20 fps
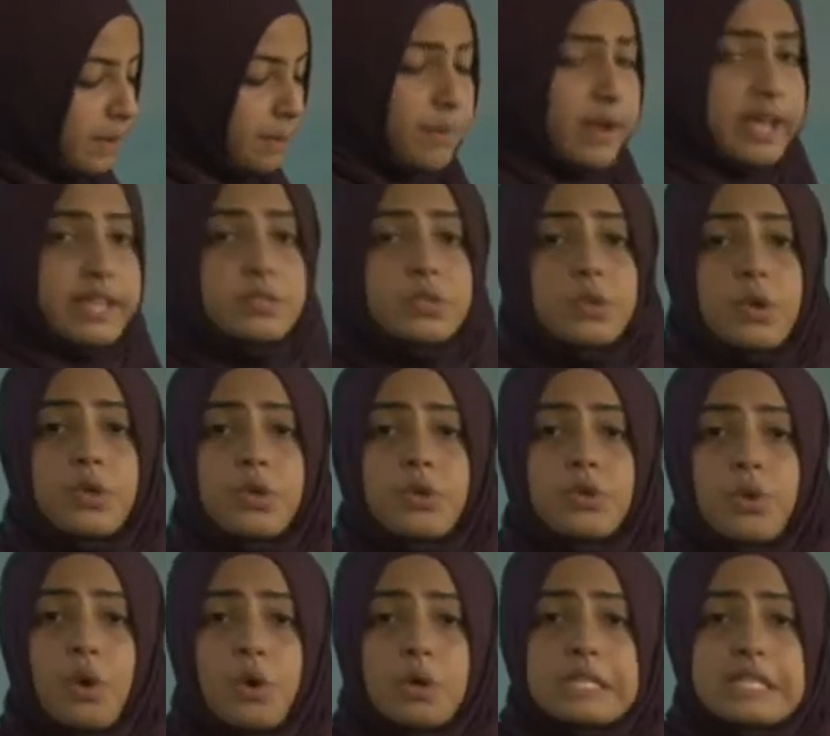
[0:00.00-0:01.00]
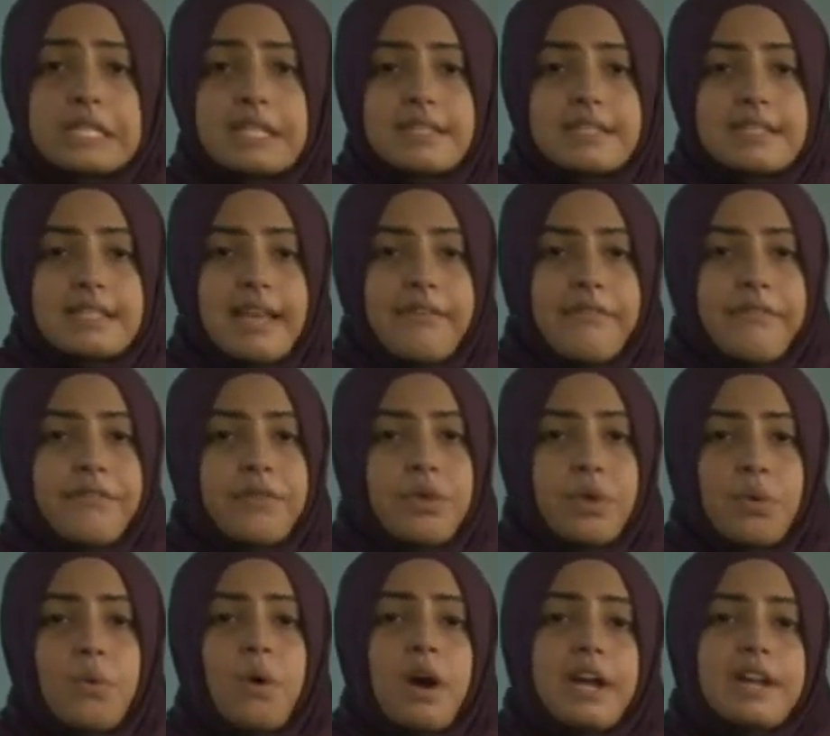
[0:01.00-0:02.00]
the brain. So you notice, if
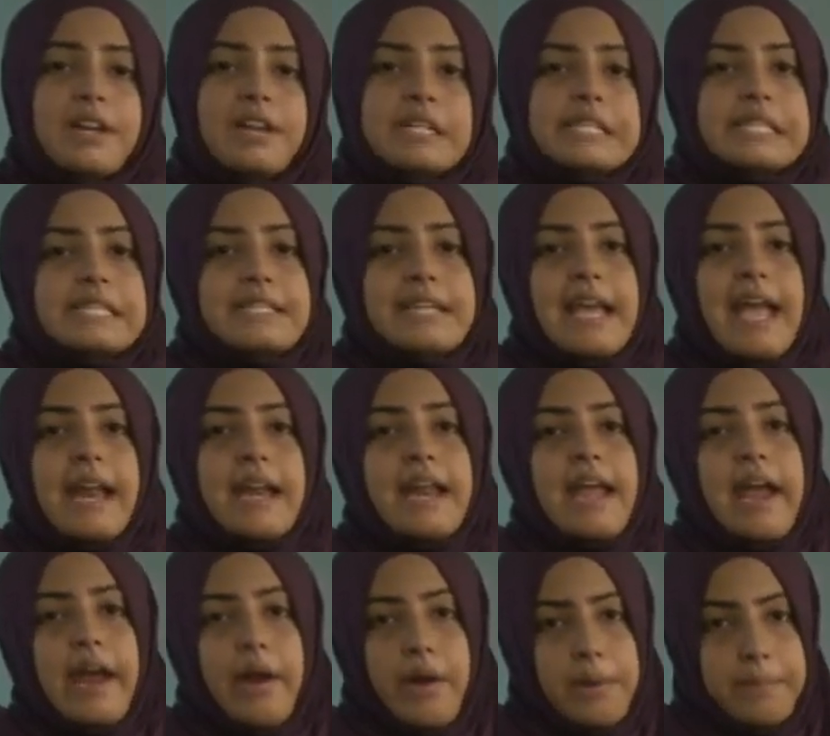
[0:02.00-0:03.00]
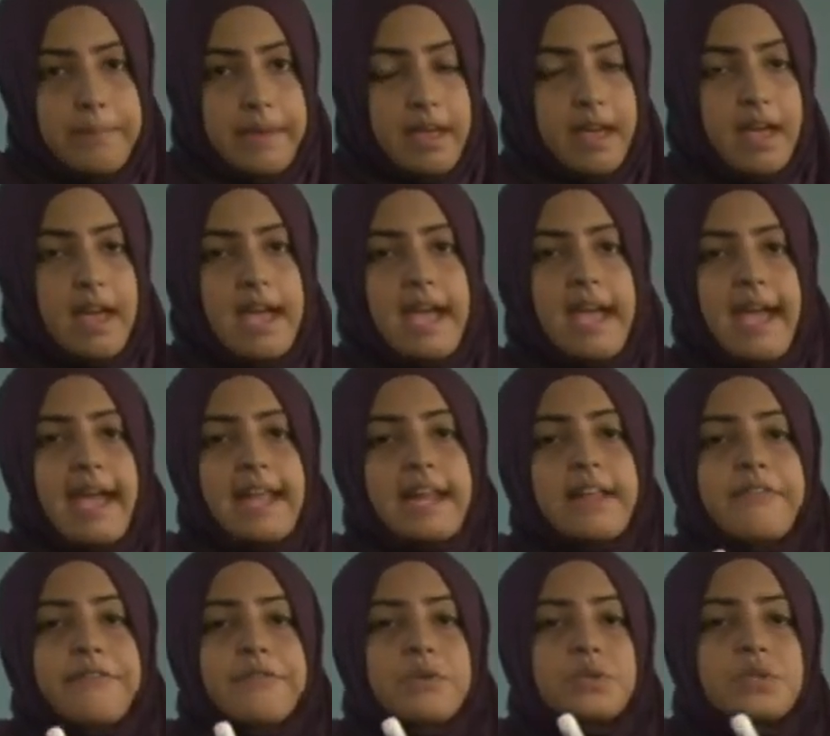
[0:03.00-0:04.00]
you understand Arabic and
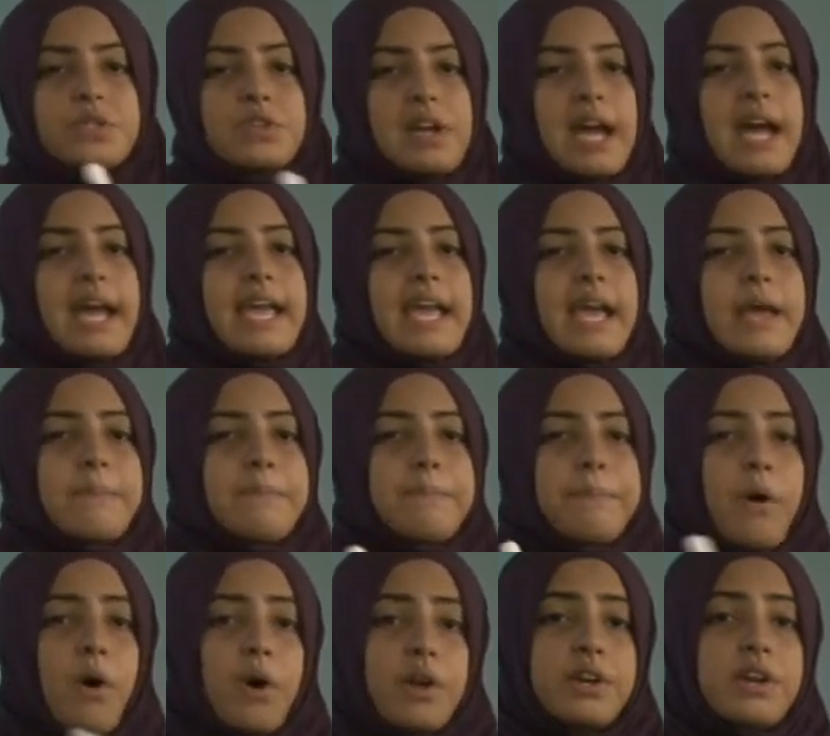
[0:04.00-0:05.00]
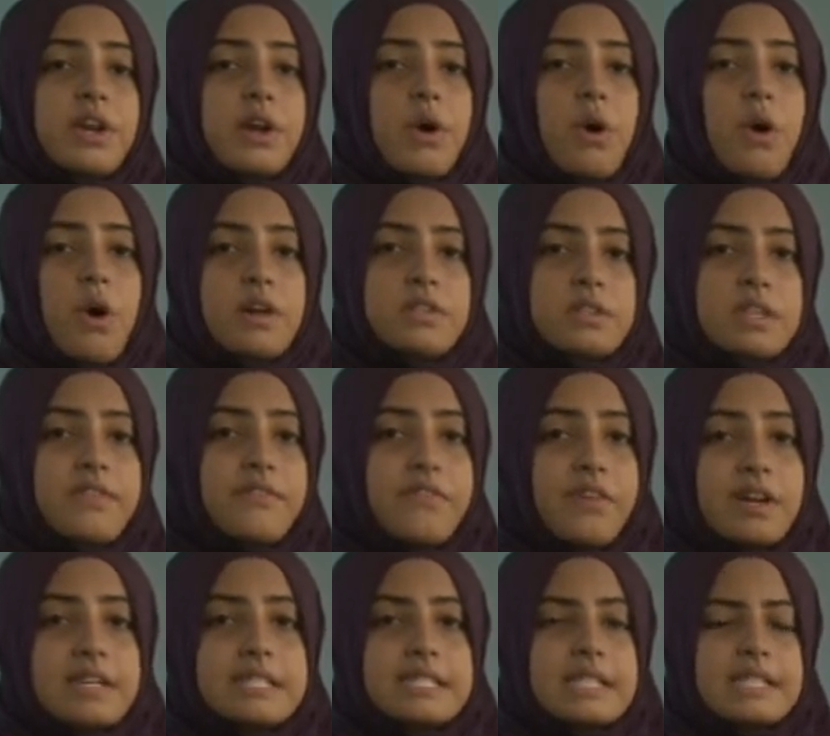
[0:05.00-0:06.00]
if you try and ponder on the
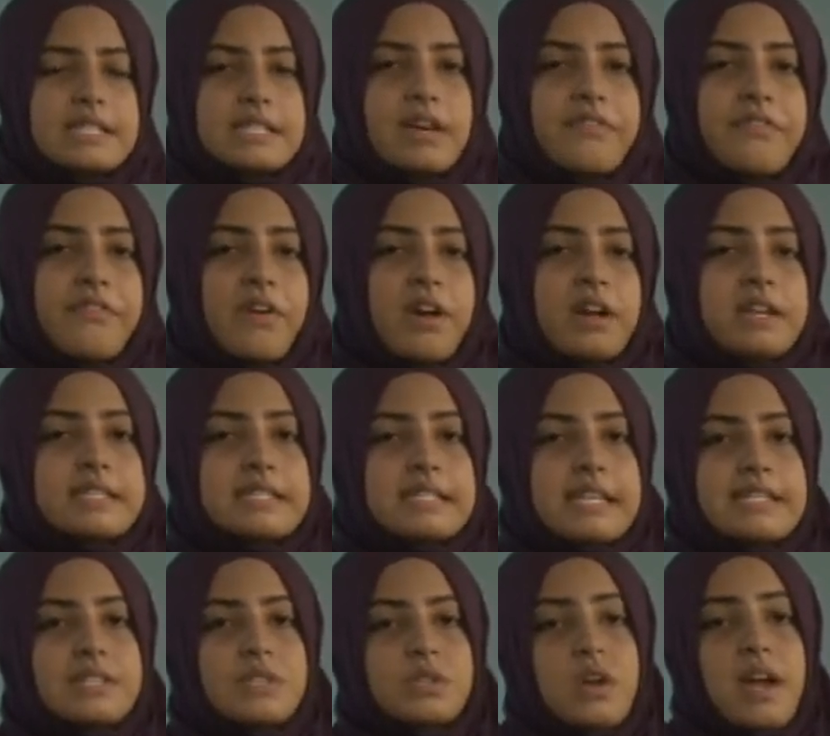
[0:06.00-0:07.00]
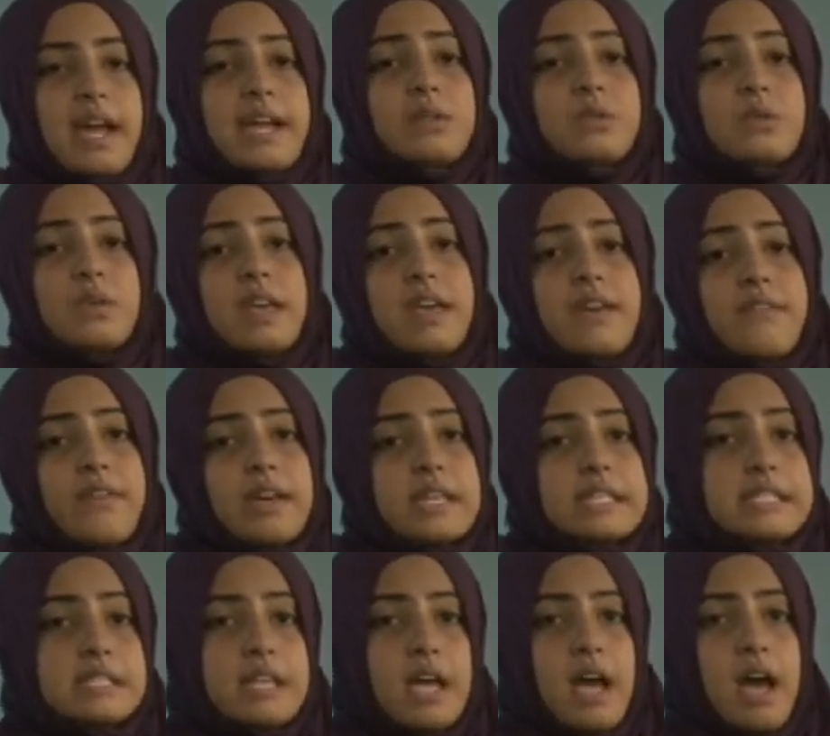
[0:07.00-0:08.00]
verses, the verse is trying to give us
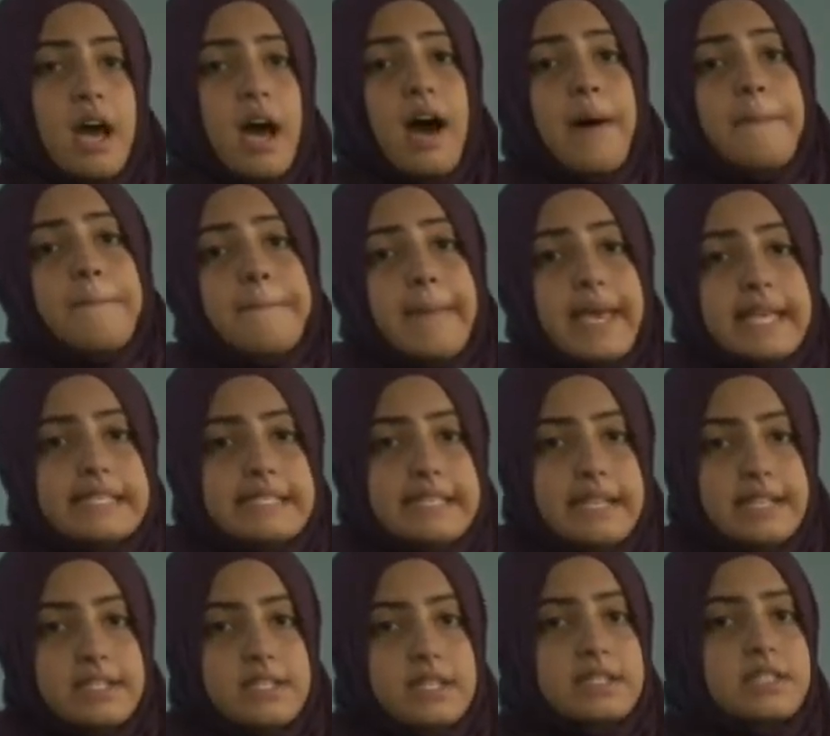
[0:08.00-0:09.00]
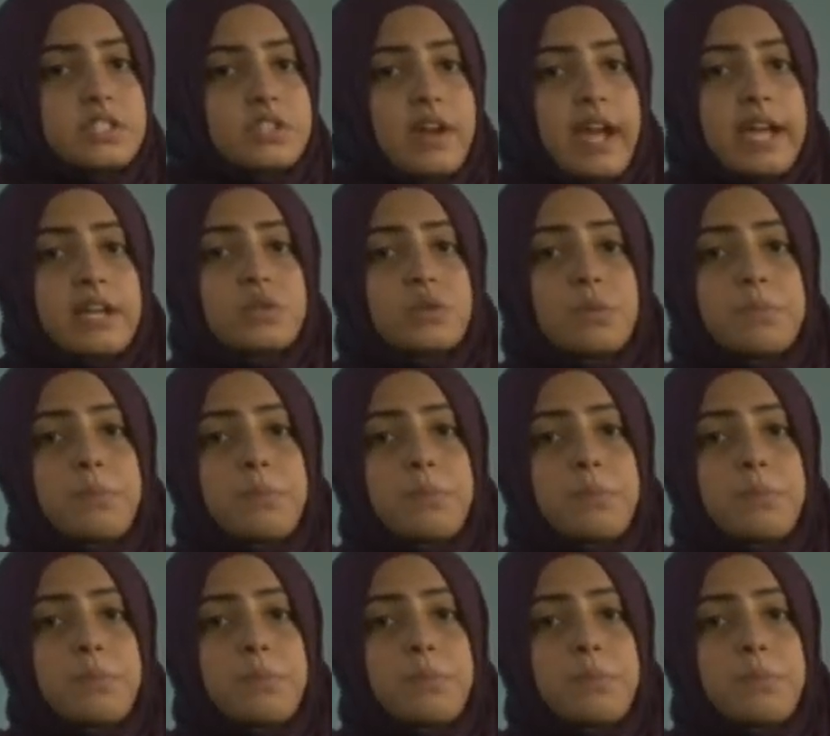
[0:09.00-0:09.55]
a message. It's trying to